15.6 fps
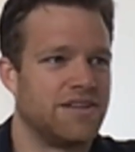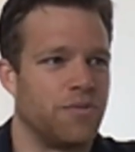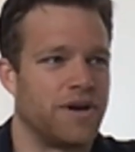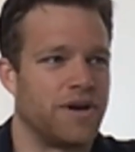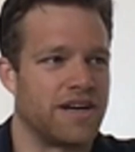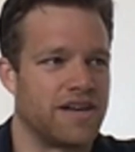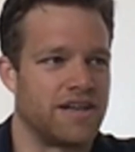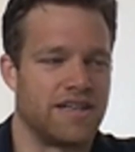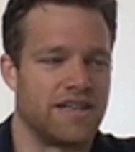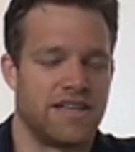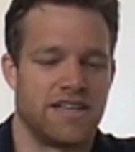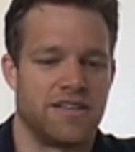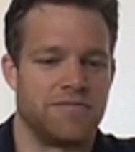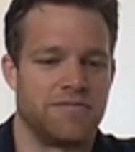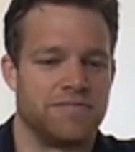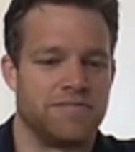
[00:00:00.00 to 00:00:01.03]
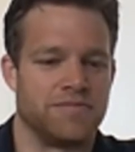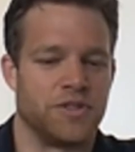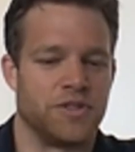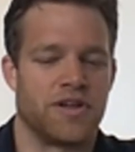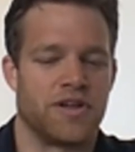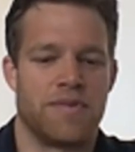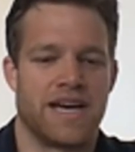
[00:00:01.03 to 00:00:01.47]
where um, you
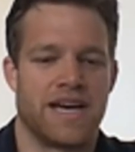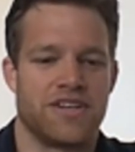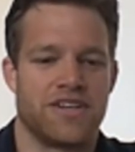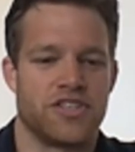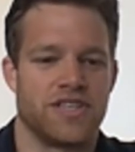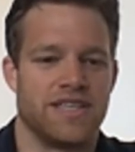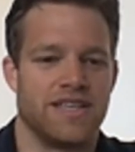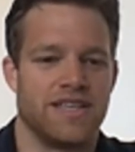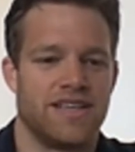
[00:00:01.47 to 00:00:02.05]
can imagine